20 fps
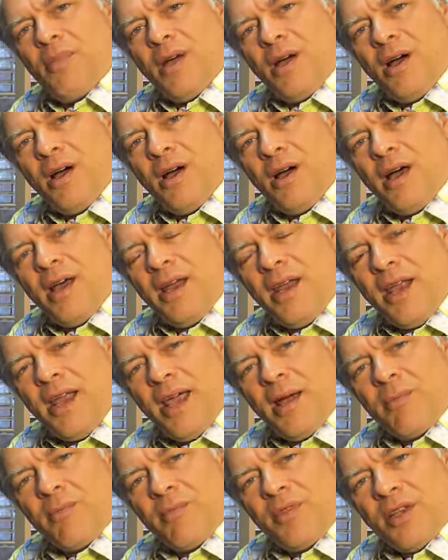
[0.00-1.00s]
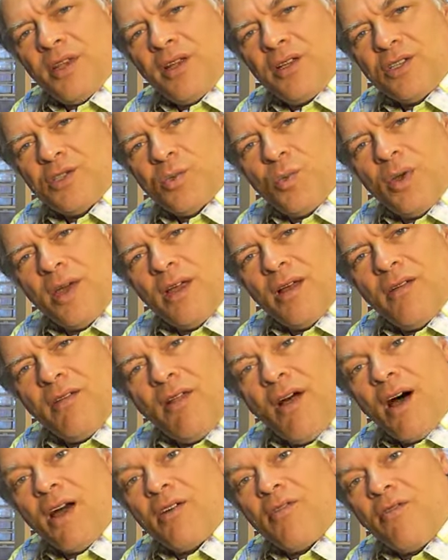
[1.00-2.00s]
uh, an amp that can swing a
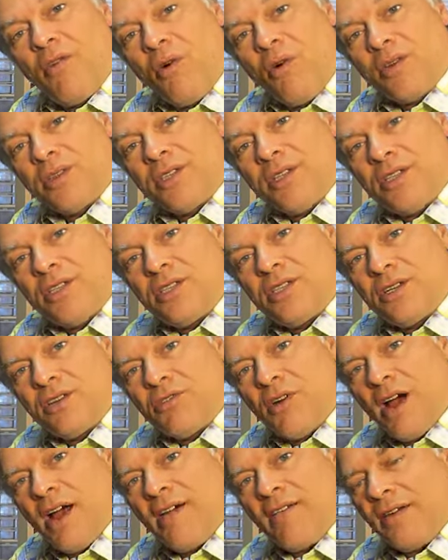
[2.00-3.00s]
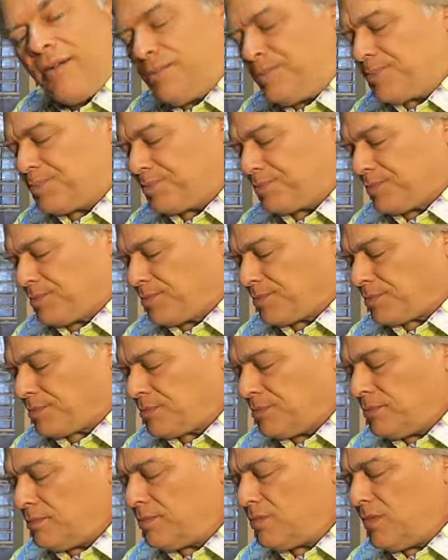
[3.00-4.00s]
lot of voltage to drive it.
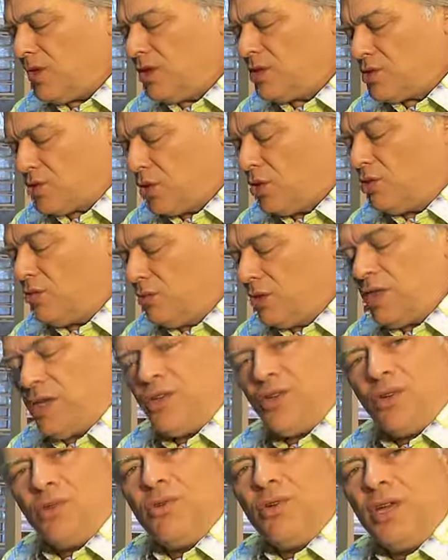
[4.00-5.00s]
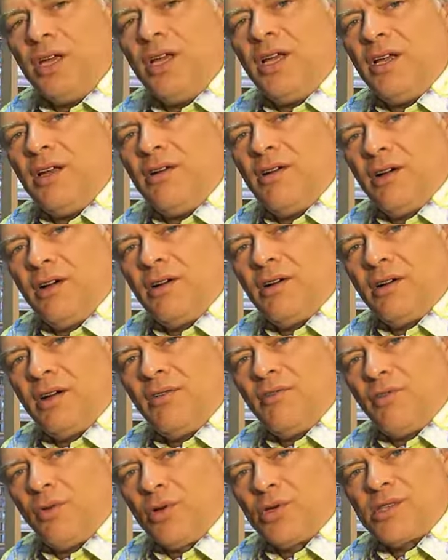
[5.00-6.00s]
So you really do need
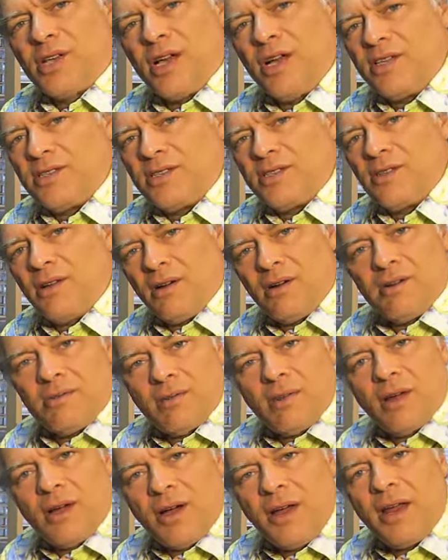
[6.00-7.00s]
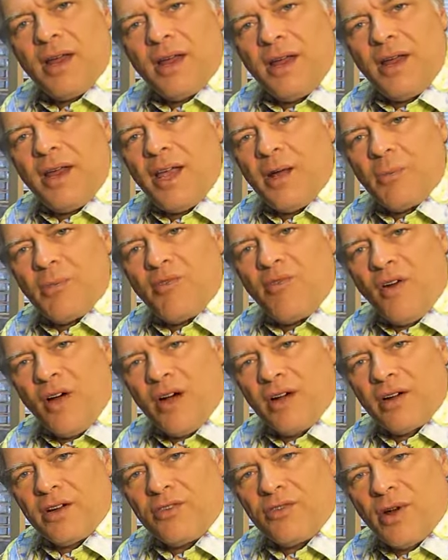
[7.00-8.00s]
a, a full size uh, a, an
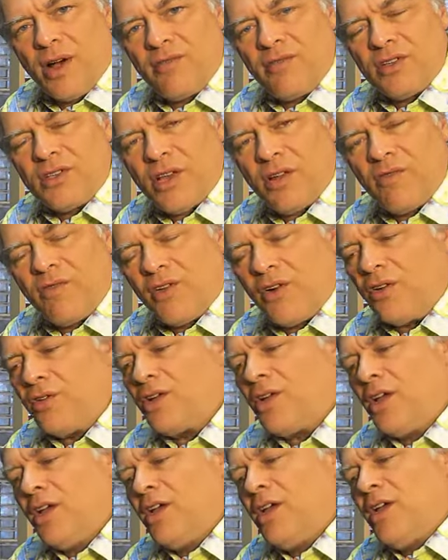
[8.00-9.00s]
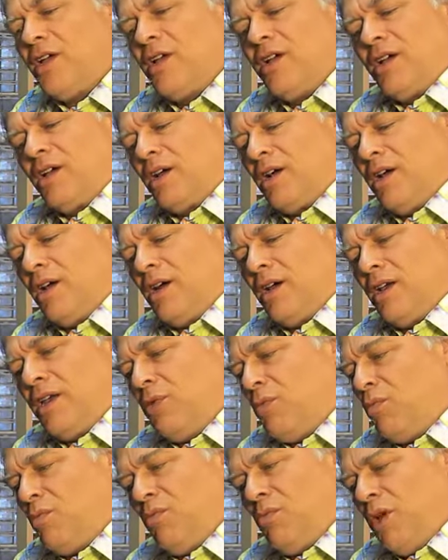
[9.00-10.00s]
amplifier to drive this headphone. Uh,
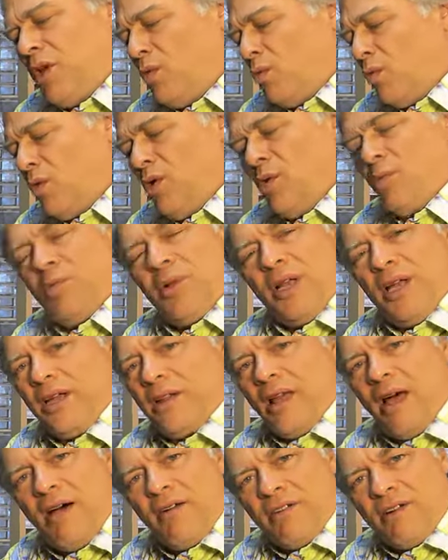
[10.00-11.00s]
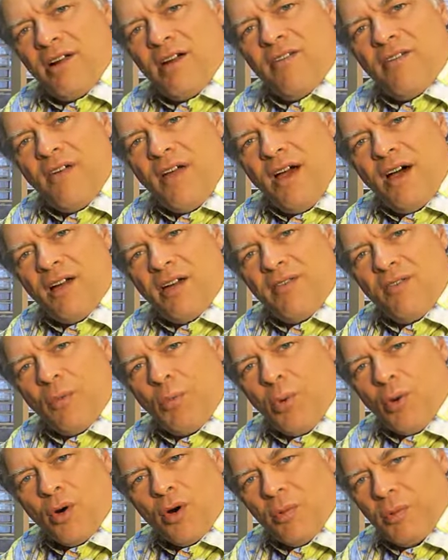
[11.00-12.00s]
it, it won't play loud enough out of a
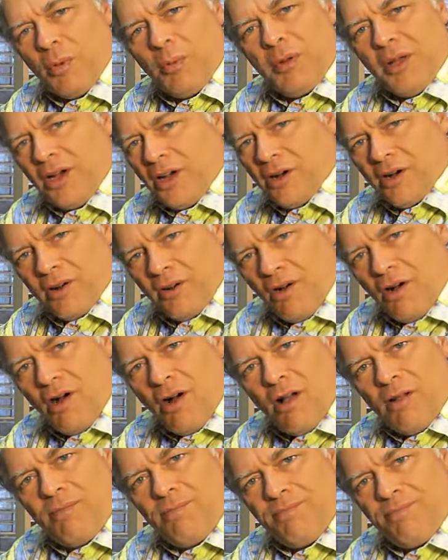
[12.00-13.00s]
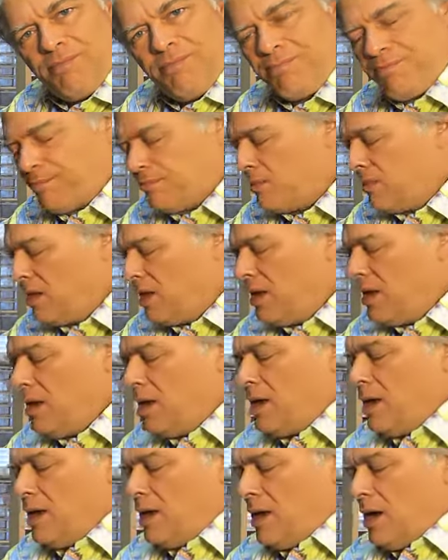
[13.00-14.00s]
portable player at all.
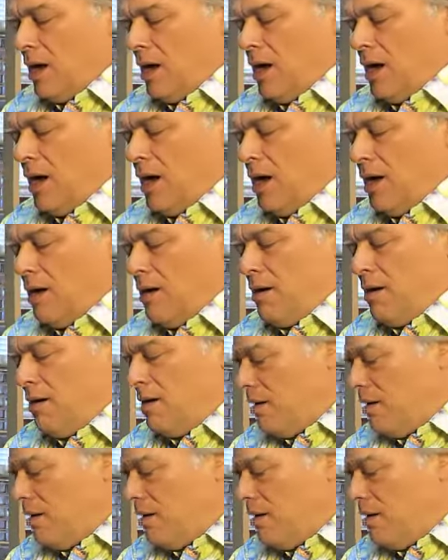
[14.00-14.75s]
Uh,